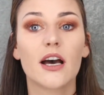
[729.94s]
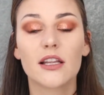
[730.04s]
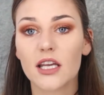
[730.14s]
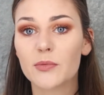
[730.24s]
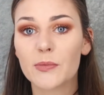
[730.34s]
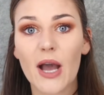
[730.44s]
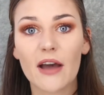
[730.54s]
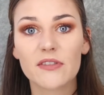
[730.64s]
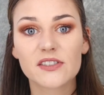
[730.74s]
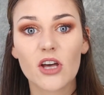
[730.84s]
A lot of people
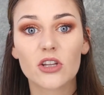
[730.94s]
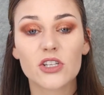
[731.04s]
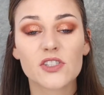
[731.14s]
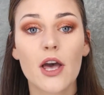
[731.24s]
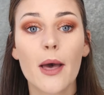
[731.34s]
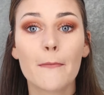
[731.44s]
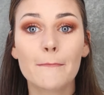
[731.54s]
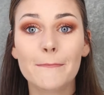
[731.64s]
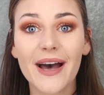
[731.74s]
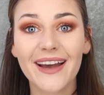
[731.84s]
have these colors,
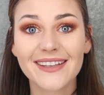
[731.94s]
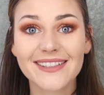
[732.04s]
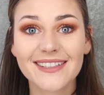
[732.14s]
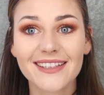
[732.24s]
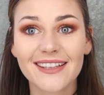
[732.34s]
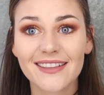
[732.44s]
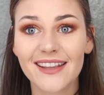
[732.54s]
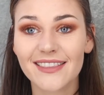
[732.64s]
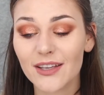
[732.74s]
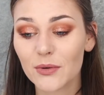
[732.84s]
but
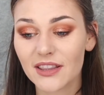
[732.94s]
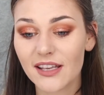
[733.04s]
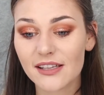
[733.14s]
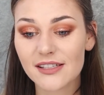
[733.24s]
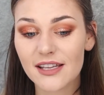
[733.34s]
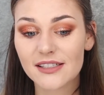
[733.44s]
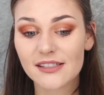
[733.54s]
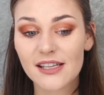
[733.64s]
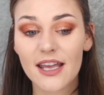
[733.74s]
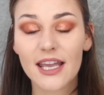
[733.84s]
the thing with this
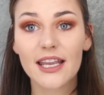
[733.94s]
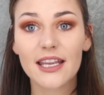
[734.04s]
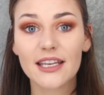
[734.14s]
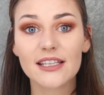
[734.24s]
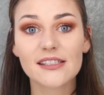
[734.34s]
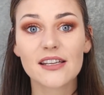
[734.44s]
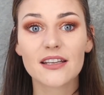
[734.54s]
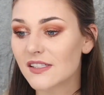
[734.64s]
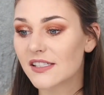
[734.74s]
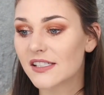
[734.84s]
is it is
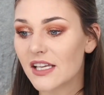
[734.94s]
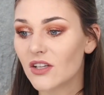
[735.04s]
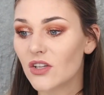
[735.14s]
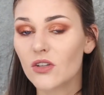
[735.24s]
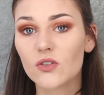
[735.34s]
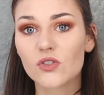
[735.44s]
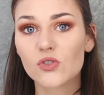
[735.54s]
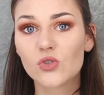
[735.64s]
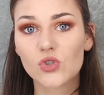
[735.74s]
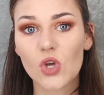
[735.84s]
still
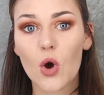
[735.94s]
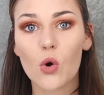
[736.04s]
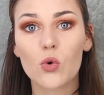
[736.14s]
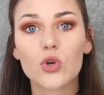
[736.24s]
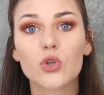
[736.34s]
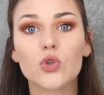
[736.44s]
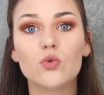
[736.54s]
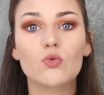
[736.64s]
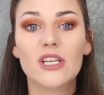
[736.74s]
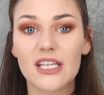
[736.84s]
so
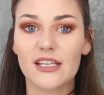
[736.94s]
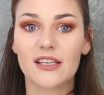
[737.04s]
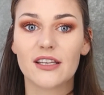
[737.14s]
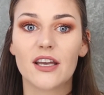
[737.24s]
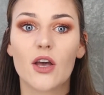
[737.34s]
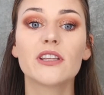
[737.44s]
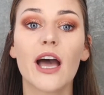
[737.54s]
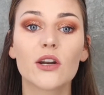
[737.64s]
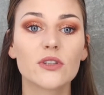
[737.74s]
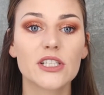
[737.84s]
unique. With
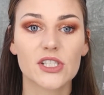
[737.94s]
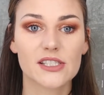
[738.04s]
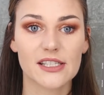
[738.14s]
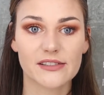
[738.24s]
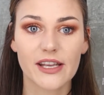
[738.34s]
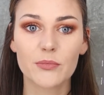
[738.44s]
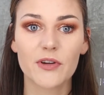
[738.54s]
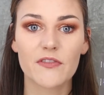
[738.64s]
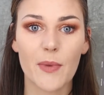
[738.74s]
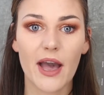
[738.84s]
not only just the setup
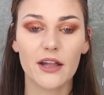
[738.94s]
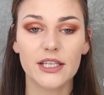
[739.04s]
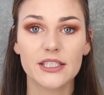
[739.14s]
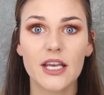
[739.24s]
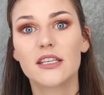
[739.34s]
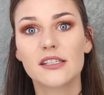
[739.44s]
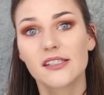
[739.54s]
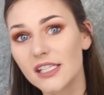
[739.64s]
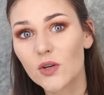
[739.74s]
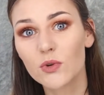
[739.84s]
of the palette, the
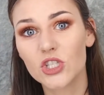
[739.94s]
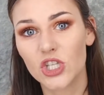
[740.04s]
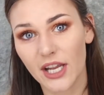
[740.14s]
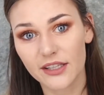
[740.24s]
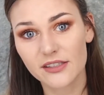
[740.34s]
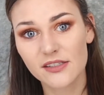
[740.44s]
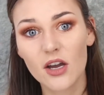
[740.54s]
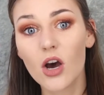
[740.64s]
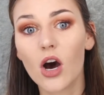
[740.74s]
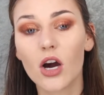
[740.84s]
sequin shades
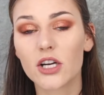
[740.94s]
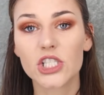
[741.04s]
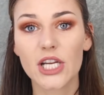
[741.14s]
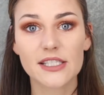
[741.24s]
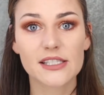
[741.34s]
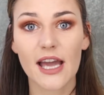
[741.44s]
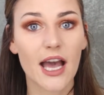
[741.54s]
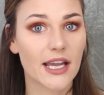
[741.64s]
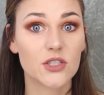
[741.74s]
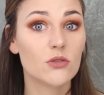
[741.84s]
are shades that
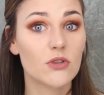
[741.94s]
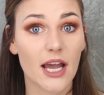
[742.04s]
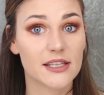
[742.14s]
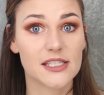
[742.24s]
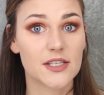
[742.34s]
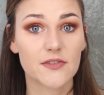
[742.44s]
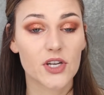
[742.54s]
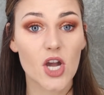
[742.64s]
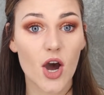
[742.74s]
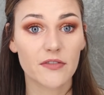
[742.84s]
I do not see
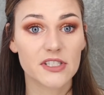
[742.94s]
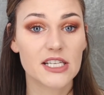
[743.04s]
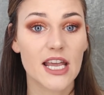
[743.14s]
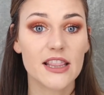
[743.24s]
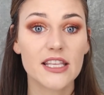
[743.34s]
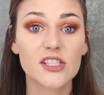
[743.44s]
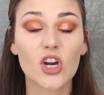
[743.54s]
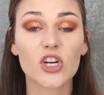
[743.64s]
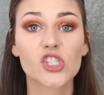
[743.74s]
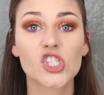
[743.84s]
very often, and these
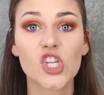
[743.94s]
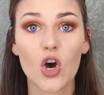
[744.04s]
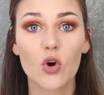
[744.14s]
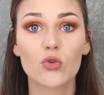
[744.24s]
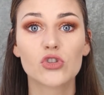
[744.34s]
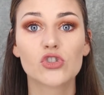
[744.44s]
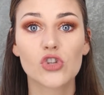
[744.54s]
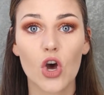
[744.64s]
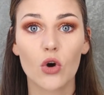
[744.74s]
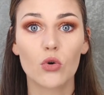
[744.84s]
are
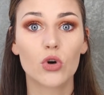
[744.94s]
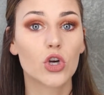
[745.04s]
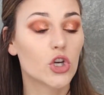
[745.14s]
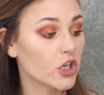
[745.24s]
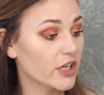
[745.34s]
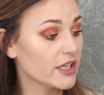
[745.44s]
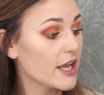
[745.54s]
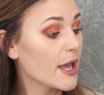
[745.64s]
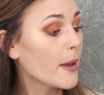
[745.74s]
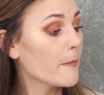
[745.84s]
so good,
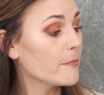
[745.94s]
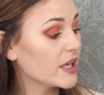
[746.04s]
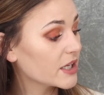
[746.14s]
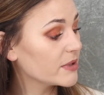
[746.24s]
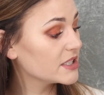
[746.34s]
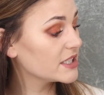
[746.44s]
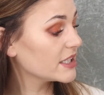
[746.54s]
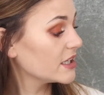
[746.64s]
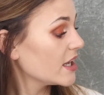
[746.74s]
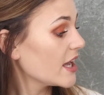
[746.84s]

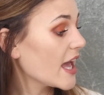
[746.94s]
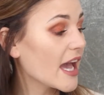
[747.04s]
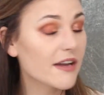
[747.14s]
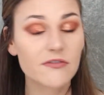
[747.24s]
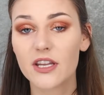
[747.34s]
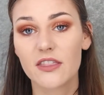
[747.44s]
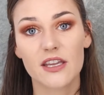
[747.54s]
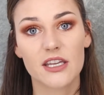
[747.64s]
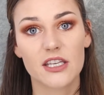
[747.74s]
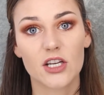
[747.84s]
pigmented.
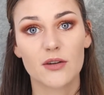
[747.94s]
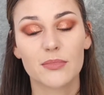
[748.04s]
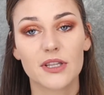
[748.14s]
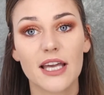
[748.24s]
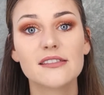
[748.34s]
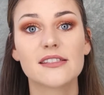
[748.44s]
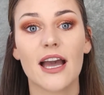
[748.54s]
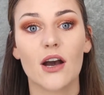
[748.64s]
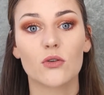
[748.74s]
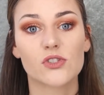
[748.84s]
Everything in here blends
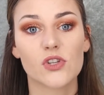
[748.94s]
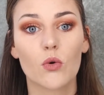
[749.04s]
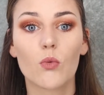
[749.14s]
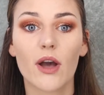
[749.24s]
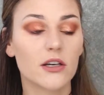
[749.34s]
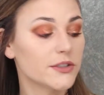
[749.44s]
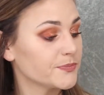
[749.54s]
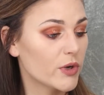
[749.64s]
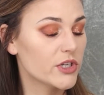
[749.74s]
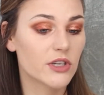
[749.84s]
out so well.
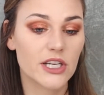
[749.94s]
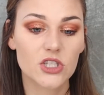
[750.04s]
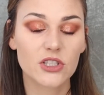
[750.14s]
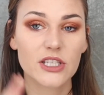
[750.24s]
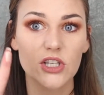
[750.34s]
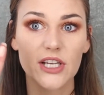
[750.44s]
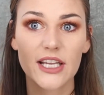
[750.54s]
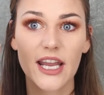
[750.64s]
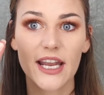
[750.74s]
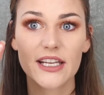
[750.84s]
When you're initially
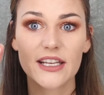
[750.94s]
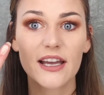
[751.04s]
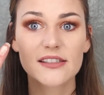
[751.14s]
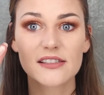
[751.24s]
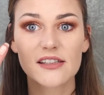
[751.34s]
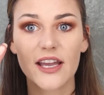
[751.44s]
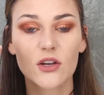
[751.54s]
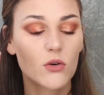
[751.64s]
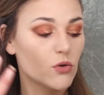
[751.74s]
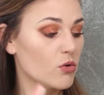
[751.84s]
looking at it, yes, it's
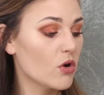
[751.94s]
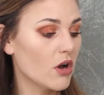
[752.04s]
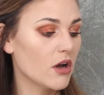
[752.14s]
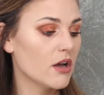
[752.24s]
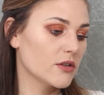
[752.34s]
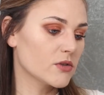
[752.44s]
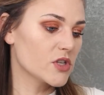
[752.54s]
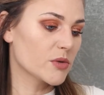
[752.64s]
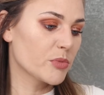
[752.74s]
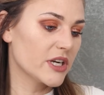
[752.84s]
like, oh cool, those
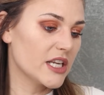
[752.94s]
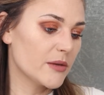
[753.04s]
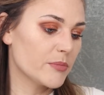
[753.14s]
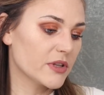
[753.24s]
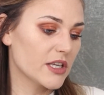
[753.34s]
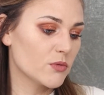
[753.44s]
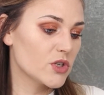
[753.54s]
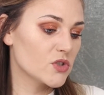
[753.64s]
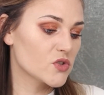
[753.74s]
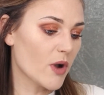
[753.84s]
look pretty, but then
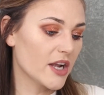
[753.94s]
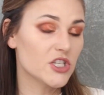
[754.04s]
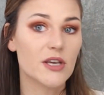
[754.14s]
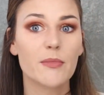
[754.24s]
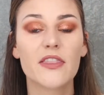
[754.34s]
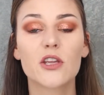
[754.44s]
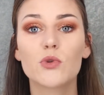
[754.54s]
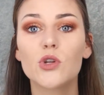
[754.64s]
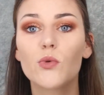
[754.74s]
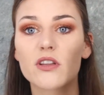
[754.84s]
when you swatch them and then
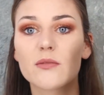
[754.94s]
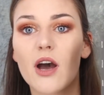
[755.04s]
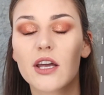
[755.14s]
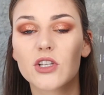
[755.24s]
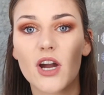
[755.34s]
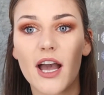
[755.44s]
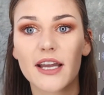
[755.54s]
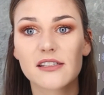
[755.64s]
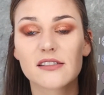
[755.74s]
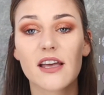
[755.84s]
when you wear them on your
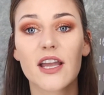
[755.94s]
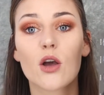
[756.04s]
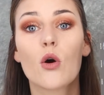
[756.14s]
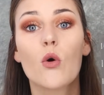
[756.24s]
eyes, it's like,